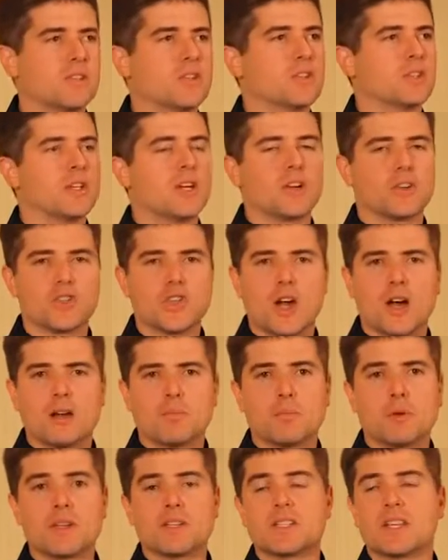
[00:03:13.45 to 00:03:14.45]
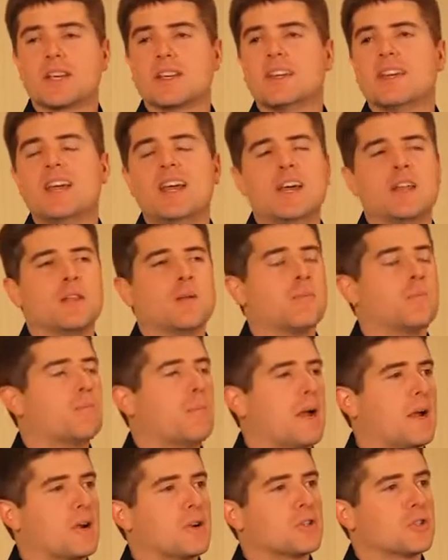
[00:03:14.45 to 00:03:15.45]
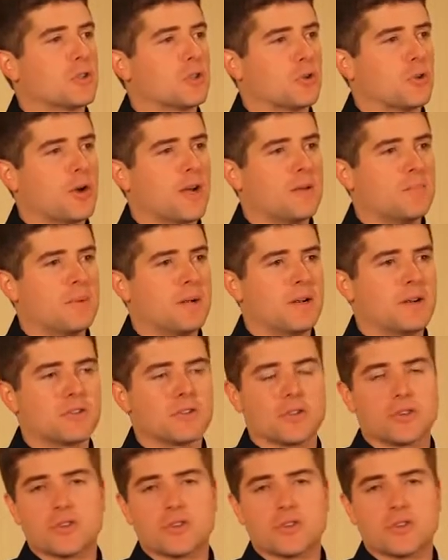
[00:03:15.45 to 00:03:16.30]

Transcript: Usually, a young child brings in, the parents or the grandparents